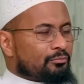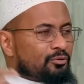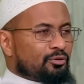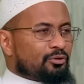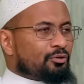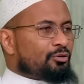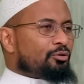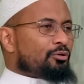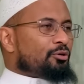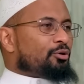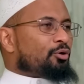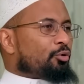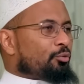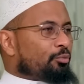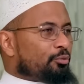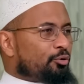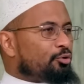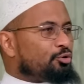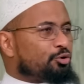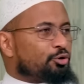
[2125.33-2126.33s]
you know,
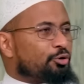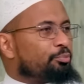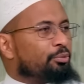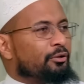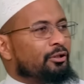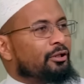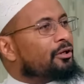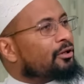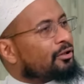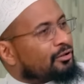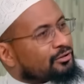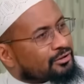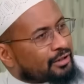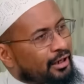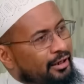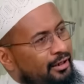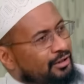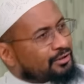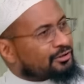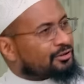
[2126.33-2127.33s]
use your political
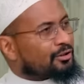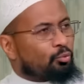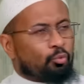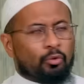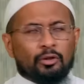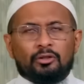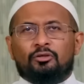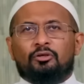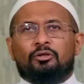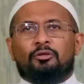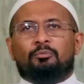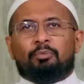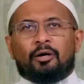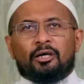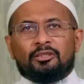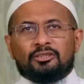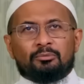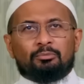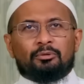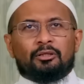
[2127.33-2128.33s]
science and what could
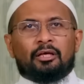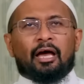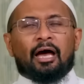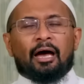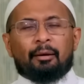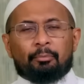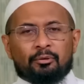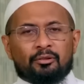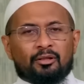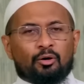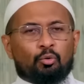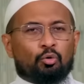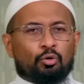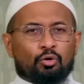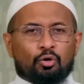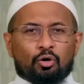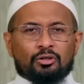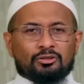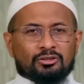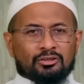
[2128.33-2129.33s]
possibly happen that will
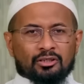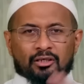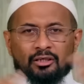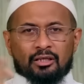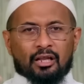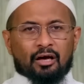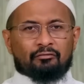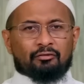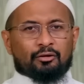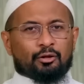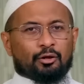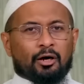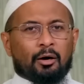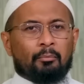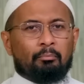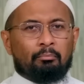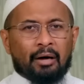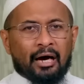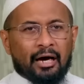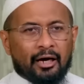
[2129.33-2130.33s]
cause the Khilafa to
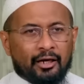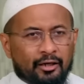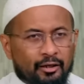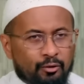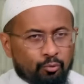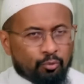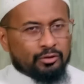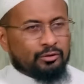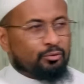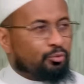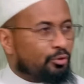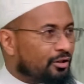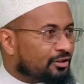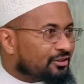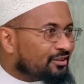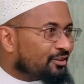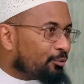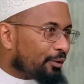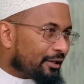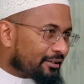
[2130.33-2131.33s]
come back? And where
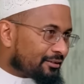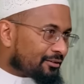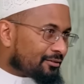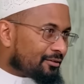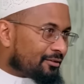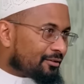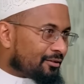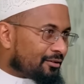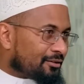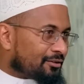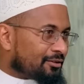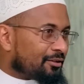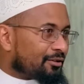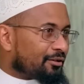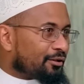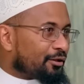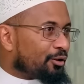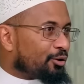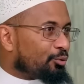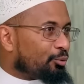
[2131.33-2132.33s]
is the West? They're going to sit
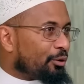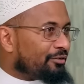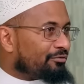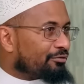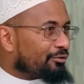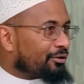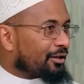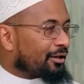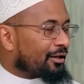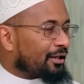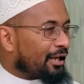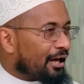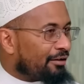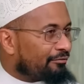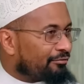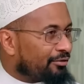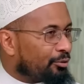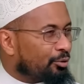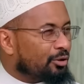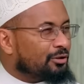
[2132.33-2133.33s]
there and wait for the
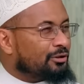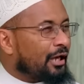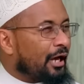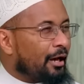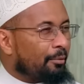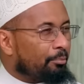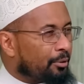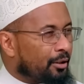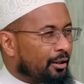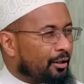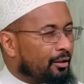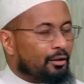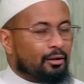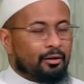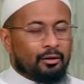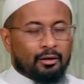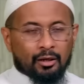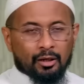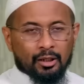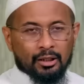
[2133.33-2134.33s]
Khilafa. What's happening?
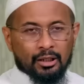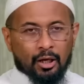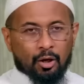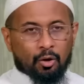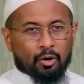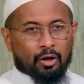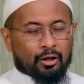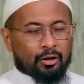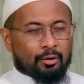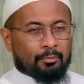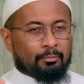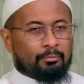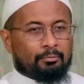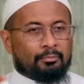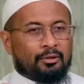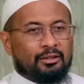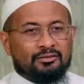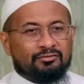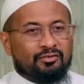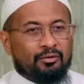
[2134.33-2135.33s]
Allah A'lam.
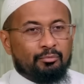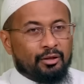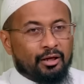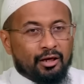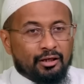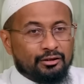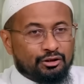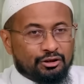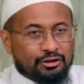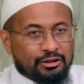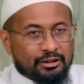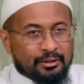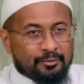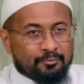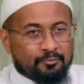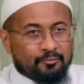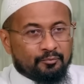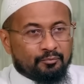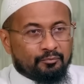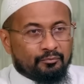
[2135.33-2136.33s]
It's from the unseen.
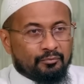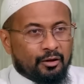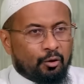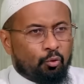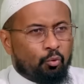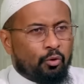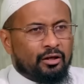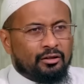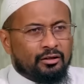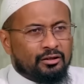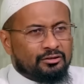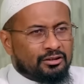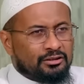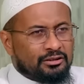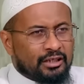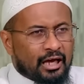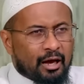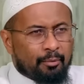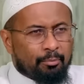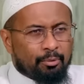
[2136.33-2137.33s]
When does this
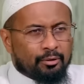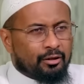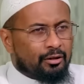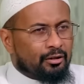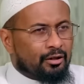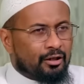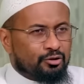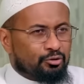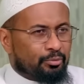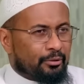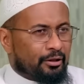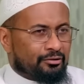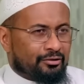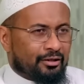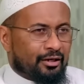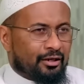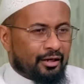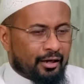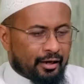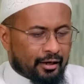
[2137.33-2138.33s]
happen? Allah subhanahu
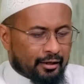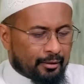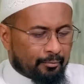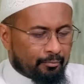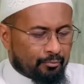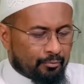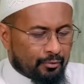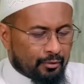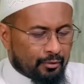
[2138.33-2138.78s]
wa ta'ala A'lam.